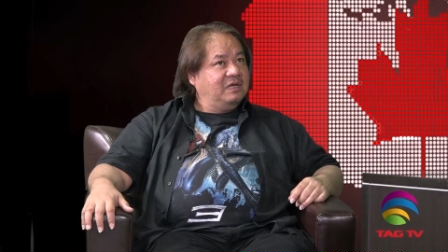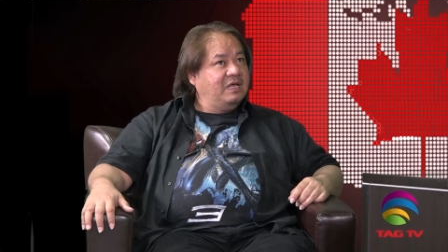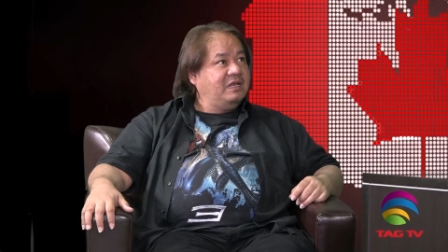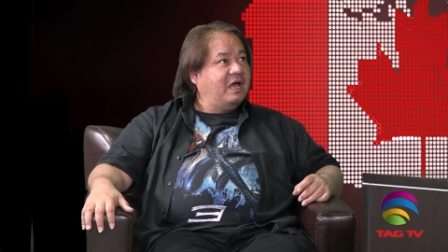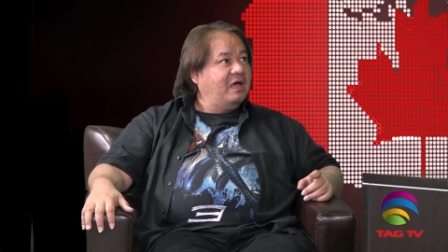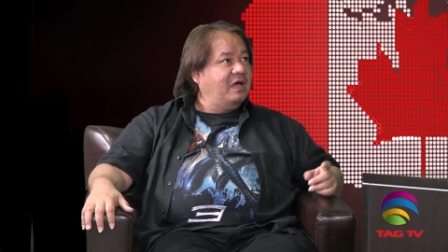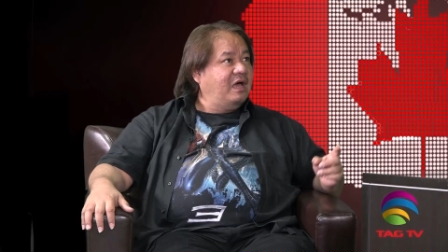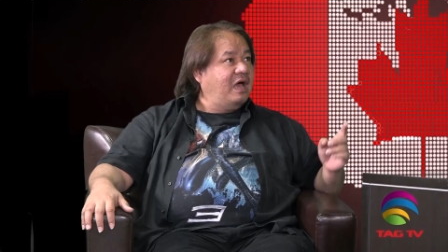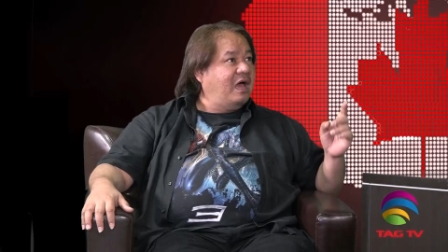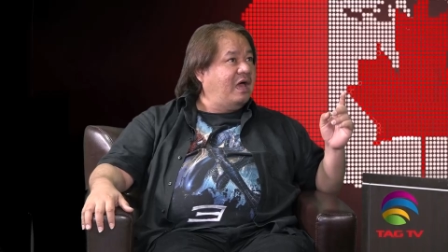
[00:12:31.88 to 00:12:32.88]
and
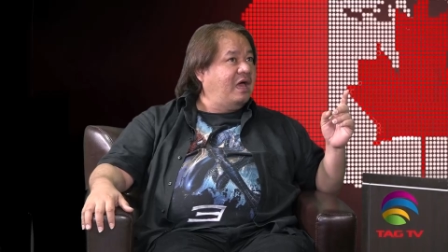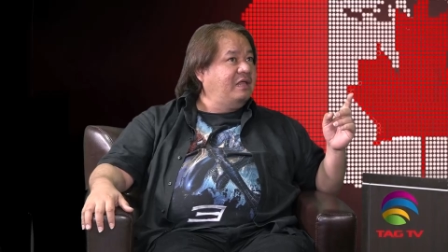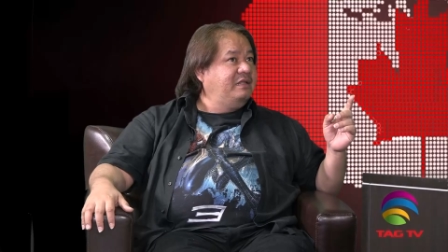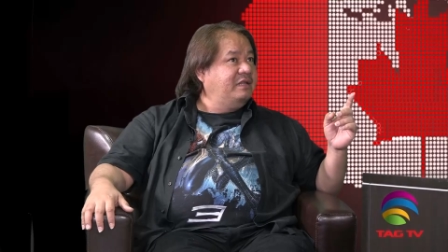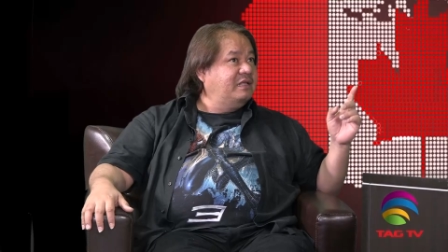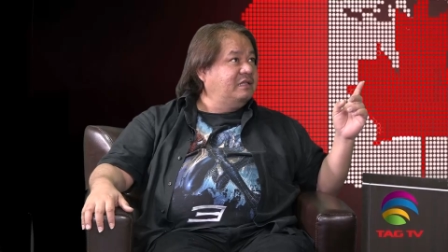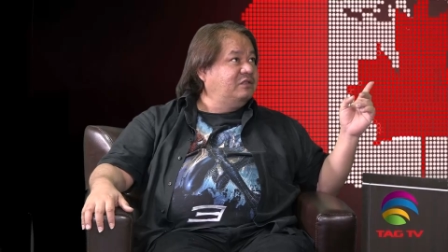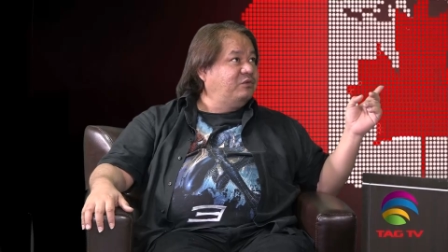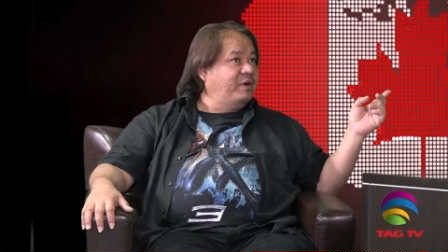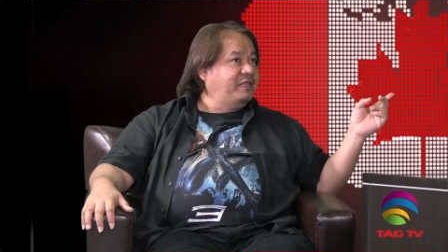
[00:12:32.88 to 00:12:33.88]
I did that in
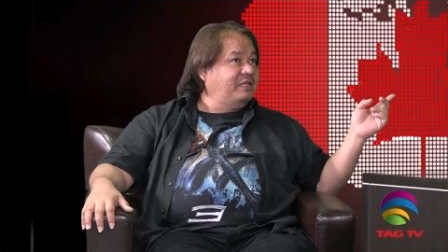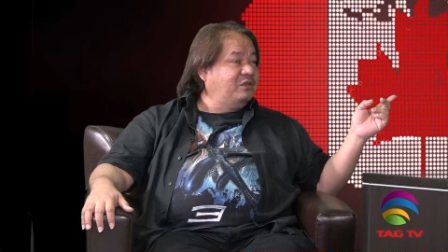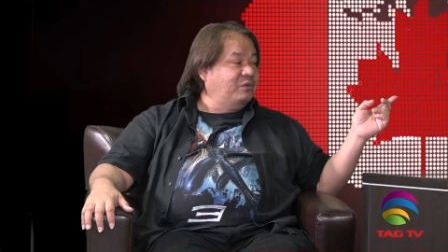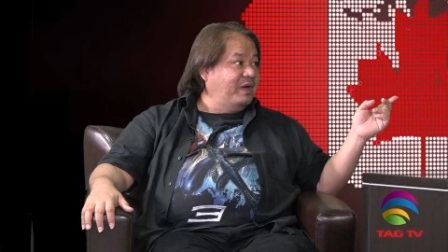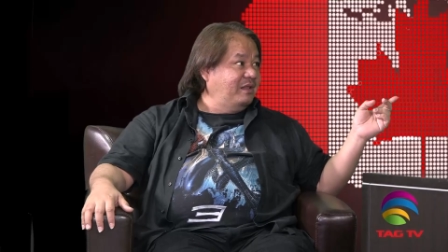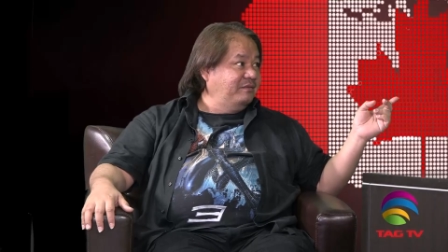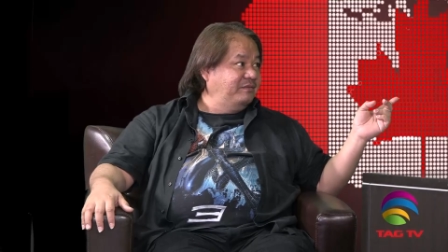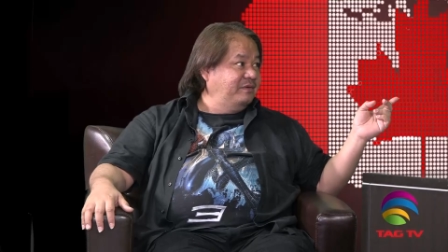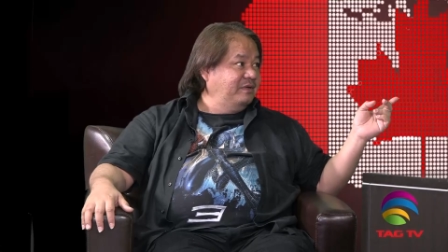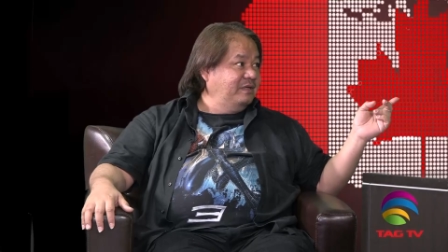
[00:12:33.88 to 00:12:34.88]

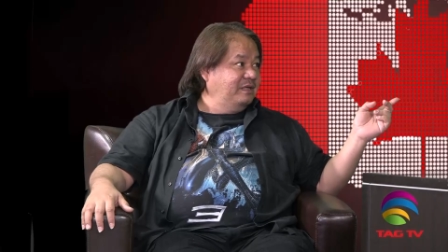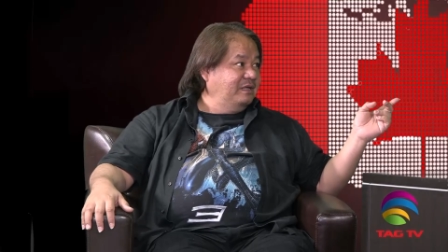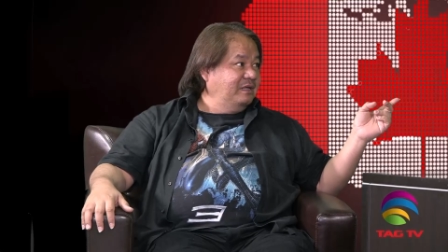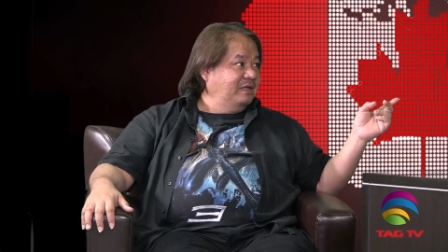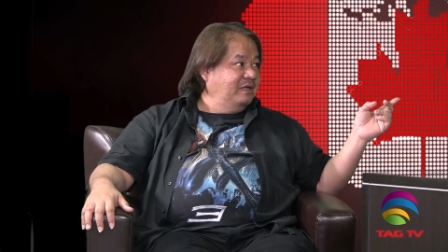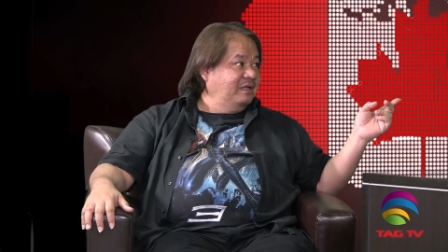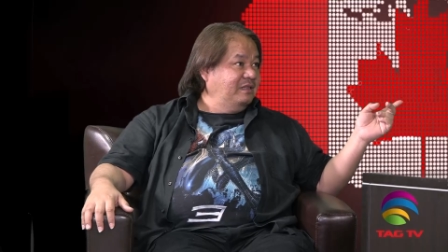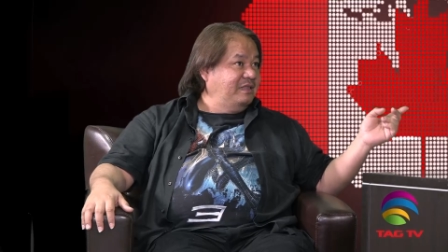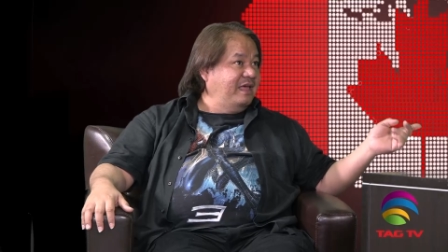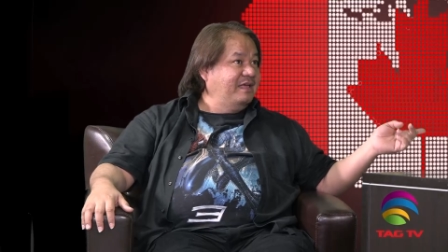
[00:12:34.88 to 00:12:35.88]
2012
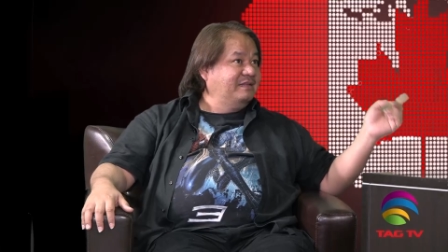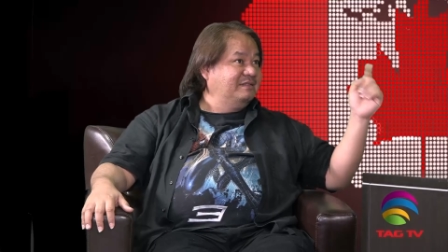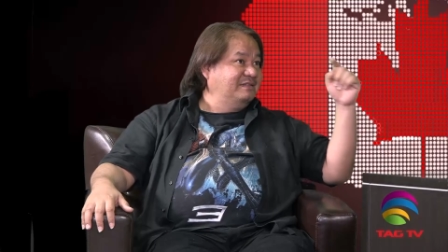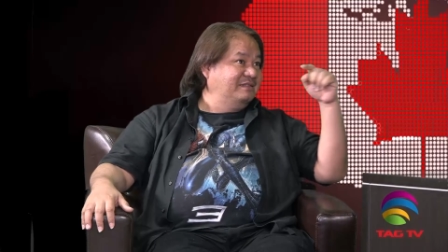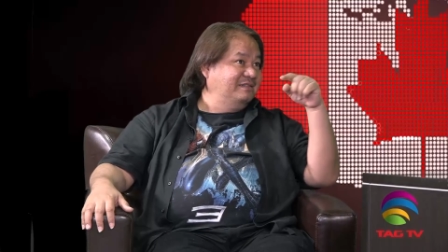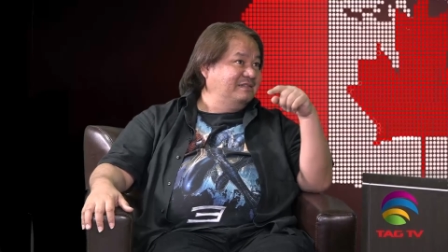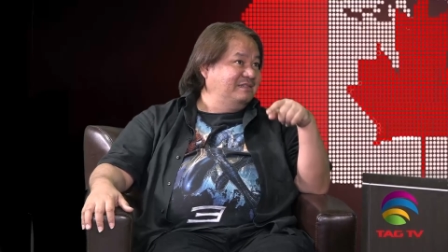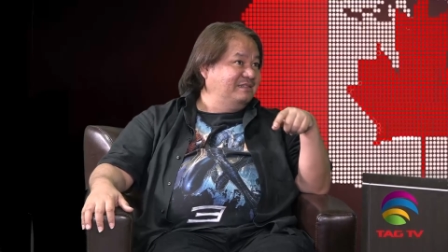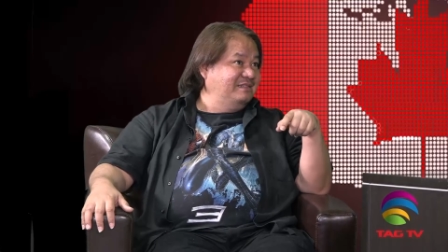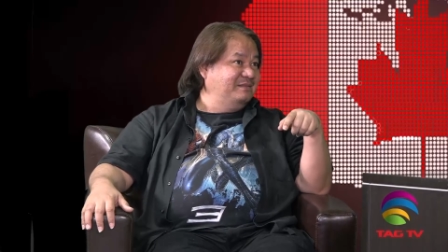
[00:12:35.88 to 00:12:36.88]
then
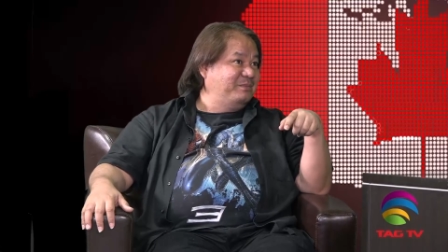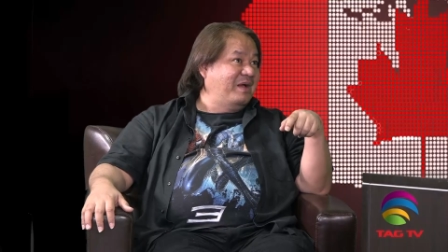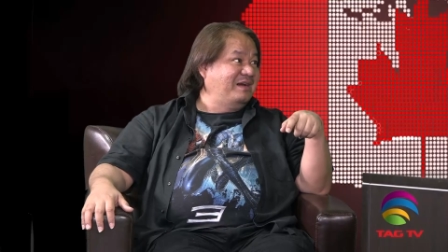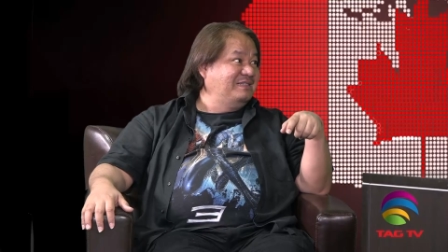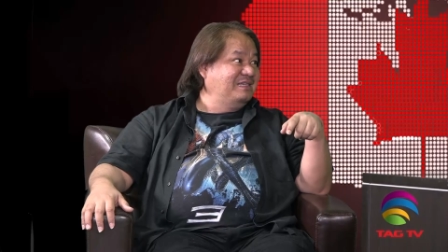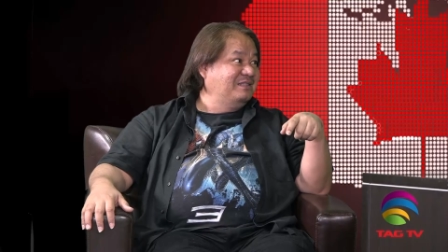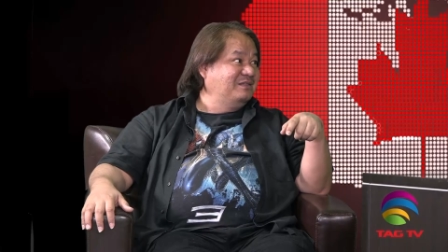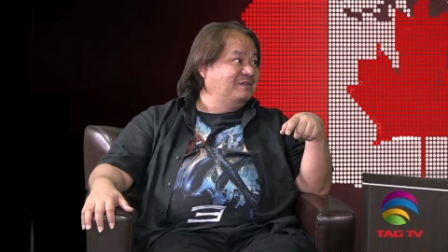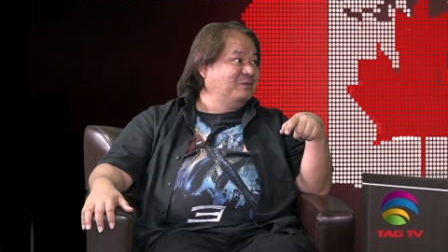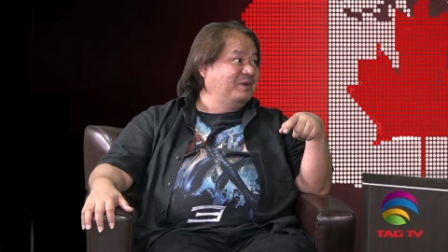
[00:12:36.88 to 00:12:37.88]
Paris
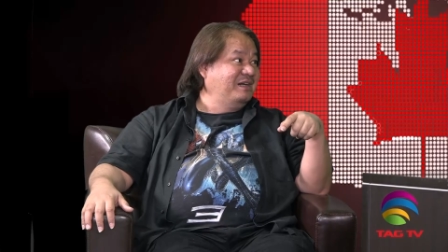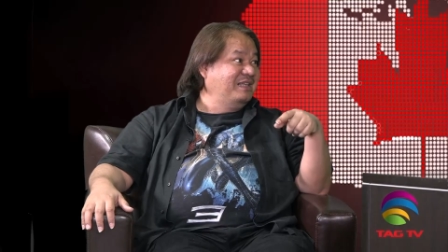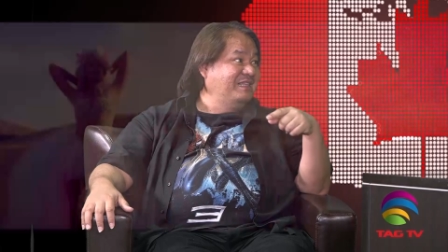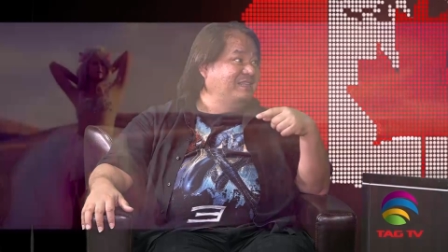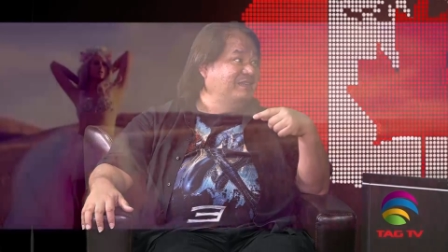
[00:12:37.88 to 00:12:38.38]
Hilton wore that in